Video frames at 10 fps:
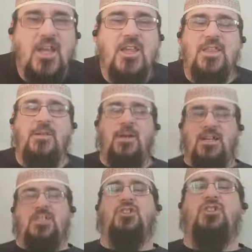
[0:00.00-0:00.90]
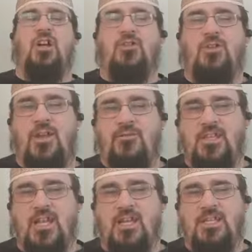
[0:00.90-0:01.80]
Think back to your childhood every
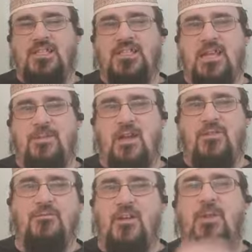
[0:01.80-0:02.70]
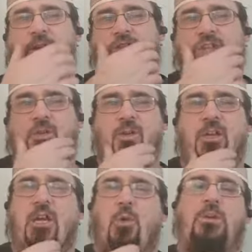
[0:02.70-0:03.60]
day and need to snap out of it. Very much so.
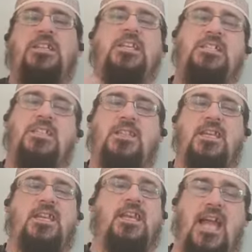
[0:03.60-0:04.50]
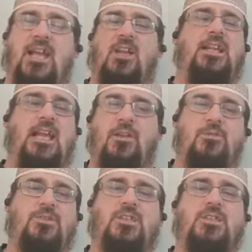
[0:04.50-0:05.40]
We need to think and act like
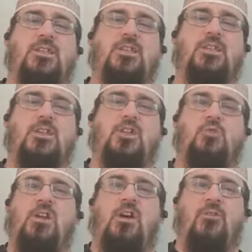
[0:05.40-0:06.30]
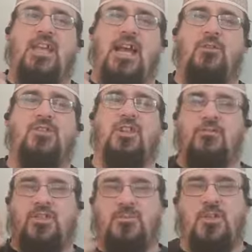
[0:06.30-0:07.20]
adults because we are the adults that are
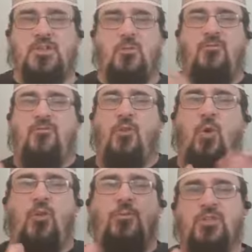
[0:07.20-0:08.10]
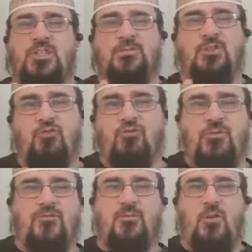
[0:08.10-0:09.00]
responsible for the Muslim
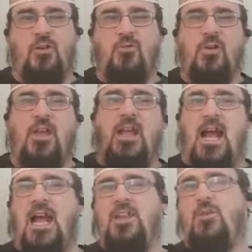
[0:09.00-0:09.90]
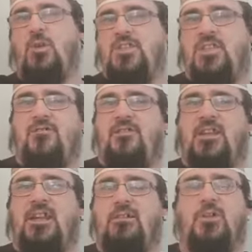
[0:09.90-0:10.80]
children of tomorrow and the ones that
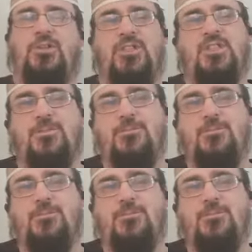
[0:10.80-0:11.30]
defend our elders.